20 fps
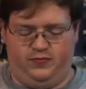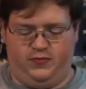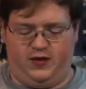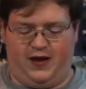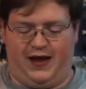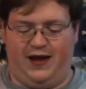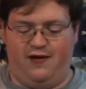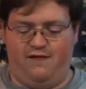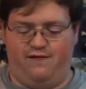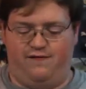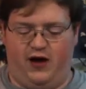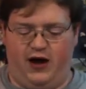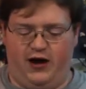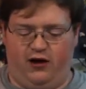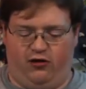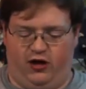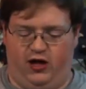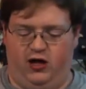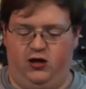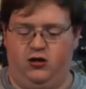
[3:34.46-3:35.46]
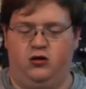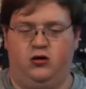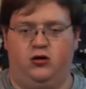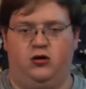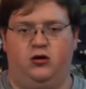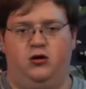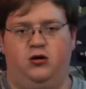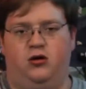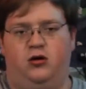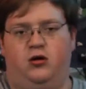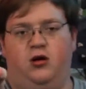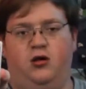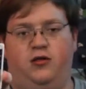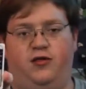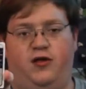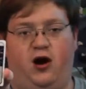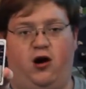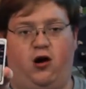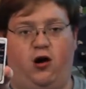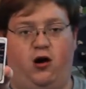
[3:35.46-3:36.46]
And finally,
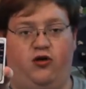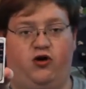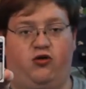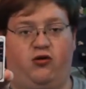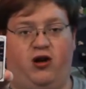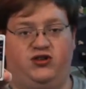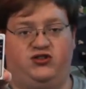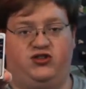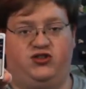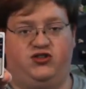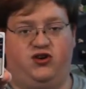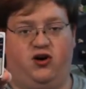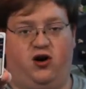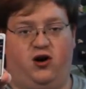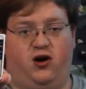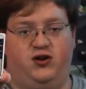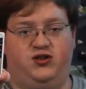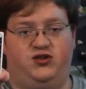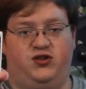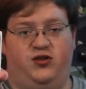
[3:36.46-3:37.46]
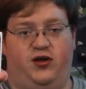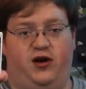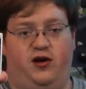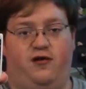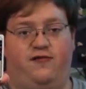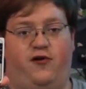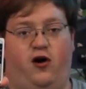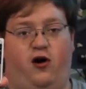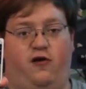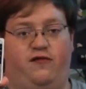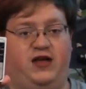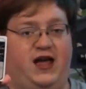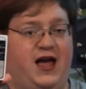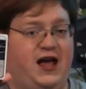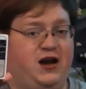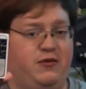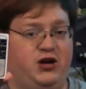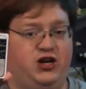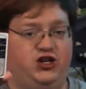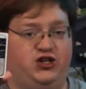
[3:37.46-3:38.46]
there are the crisis cards that involve the
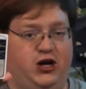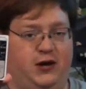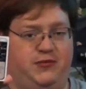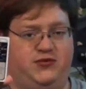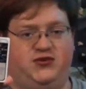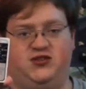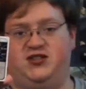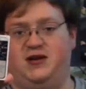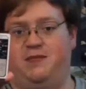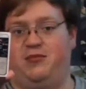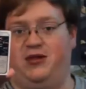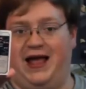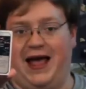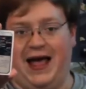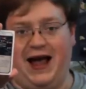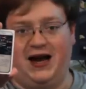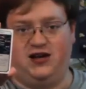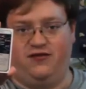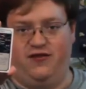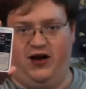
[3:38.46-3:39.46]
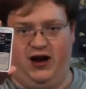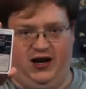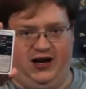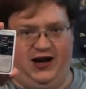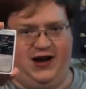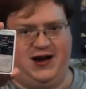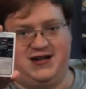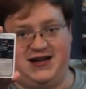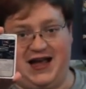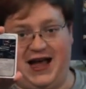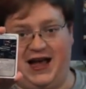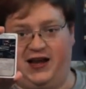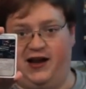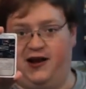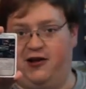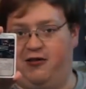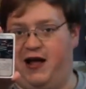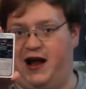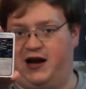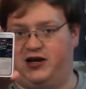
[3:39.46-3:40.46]
enemy ships simply activating and attacking
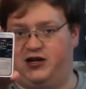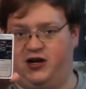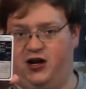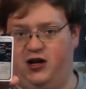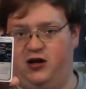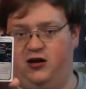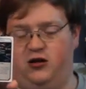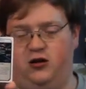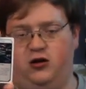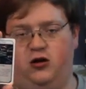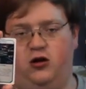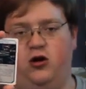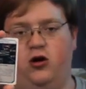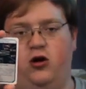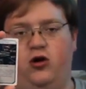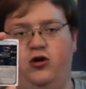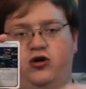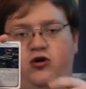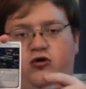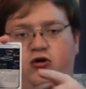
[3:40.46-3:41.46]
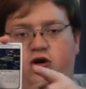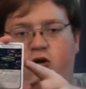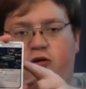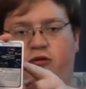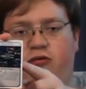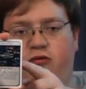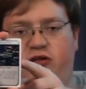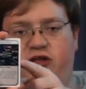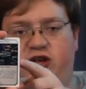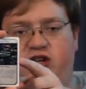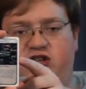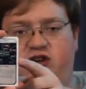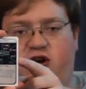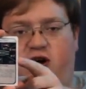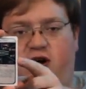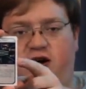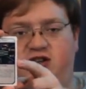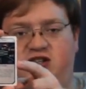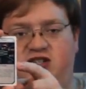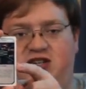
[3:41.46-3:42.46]
Galactica. You'll go through these
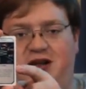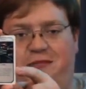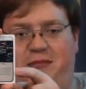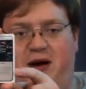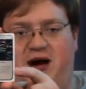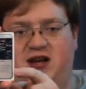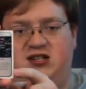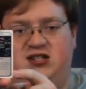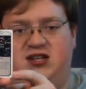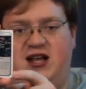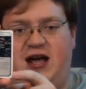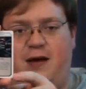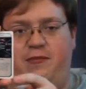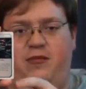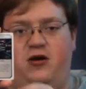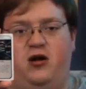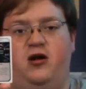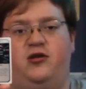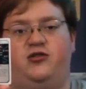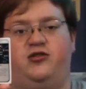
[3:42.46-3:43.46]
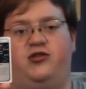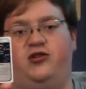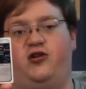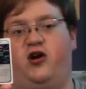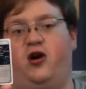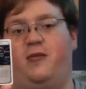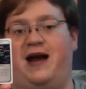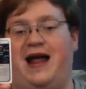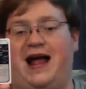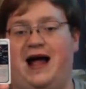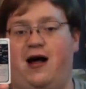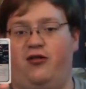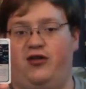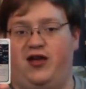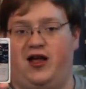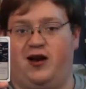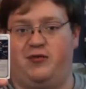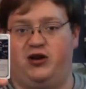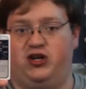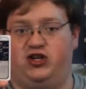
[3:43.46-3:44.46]
cards step by step to determine how the
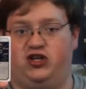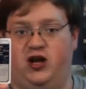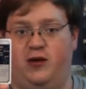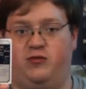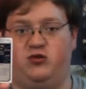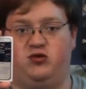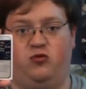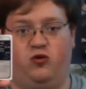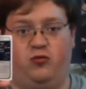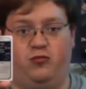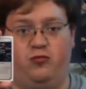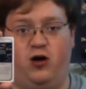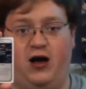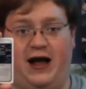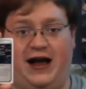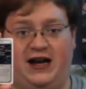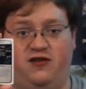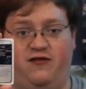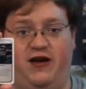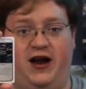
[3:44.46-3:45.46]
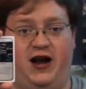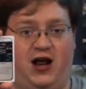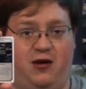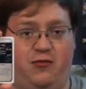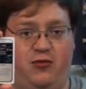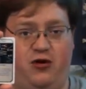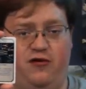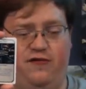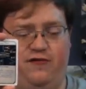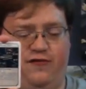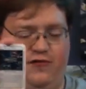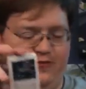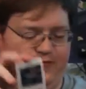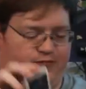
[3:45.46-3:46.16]
enemy ships will activate and move.